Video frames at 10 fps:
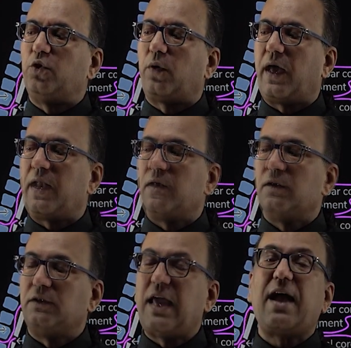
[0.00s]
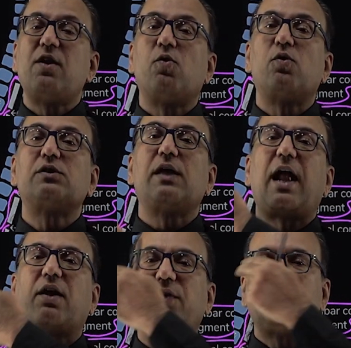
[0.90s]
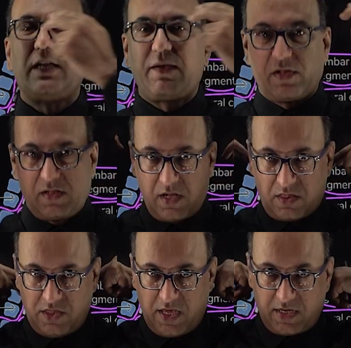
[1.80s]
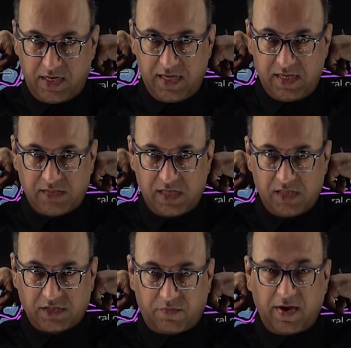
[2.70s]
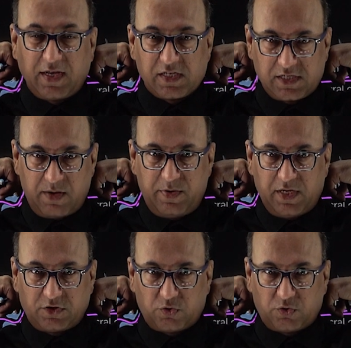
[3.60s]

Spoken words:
you can diagnose at which level there is cervical slip disc,